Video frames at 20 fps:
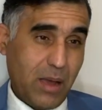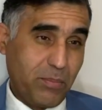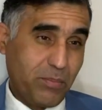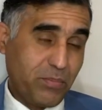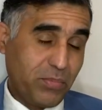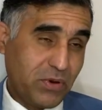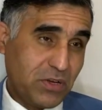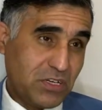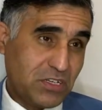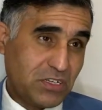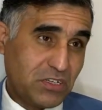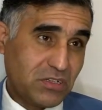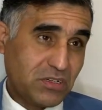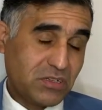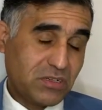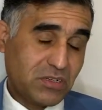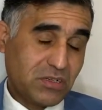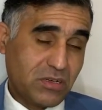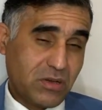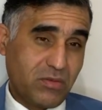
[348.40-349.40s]

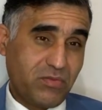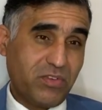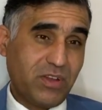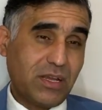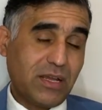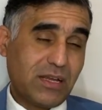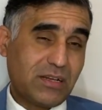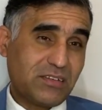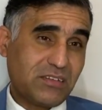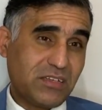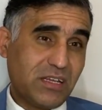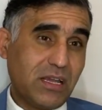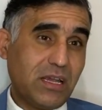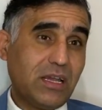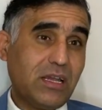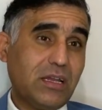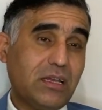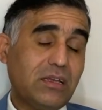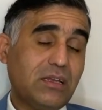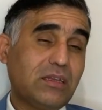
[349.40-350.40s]
we can
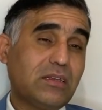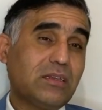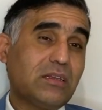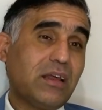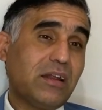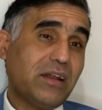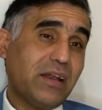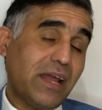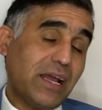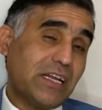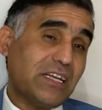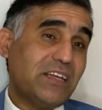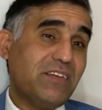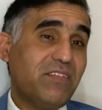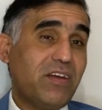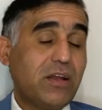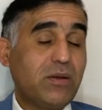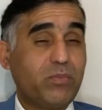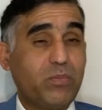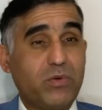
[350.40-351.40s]
say the negative
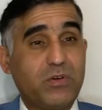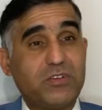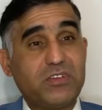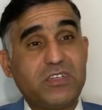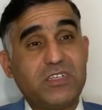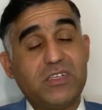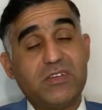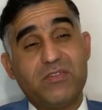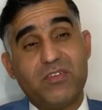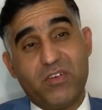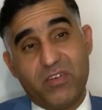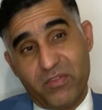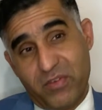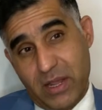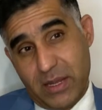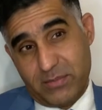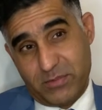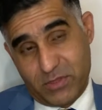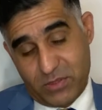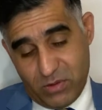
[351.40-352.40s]
and positive
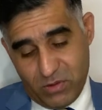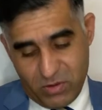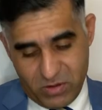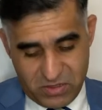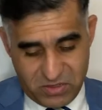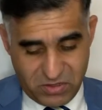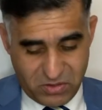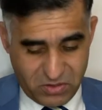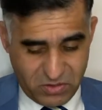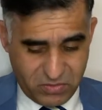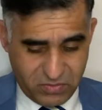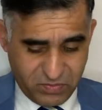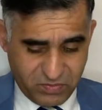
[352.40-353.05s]
vibes also.